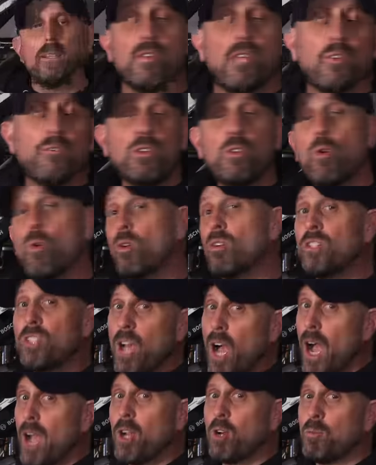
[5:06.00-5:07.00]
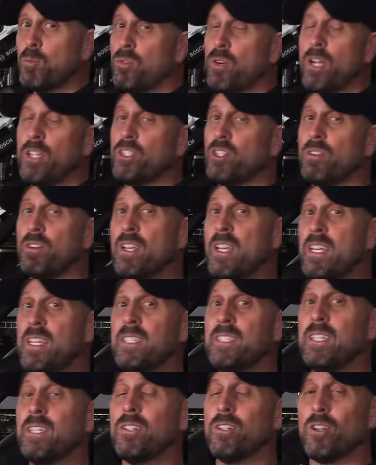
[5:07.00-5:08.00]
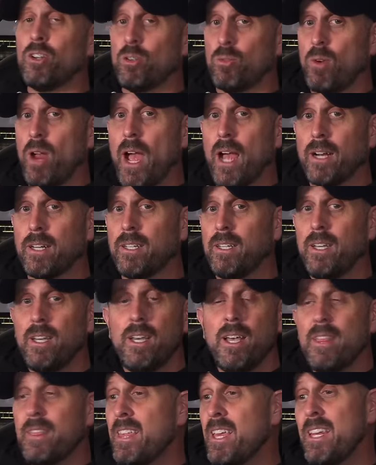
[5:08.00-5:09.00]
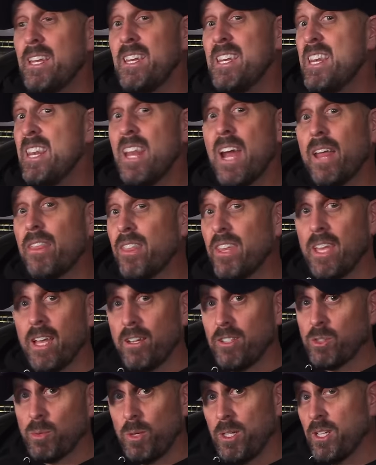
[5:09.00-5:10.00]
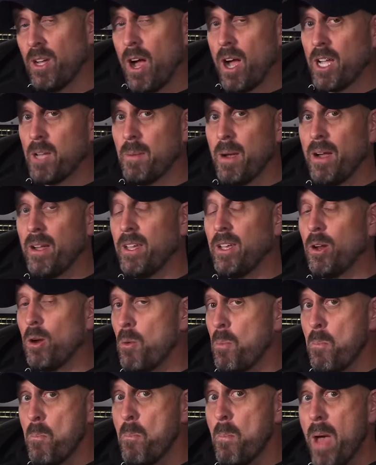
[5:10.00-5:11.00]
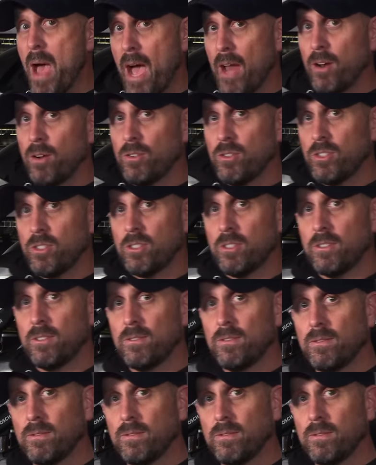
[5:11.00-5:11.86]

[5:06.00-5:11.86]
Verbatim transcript: If your tire pressure isn't correct, then nothing else we talk about here matters.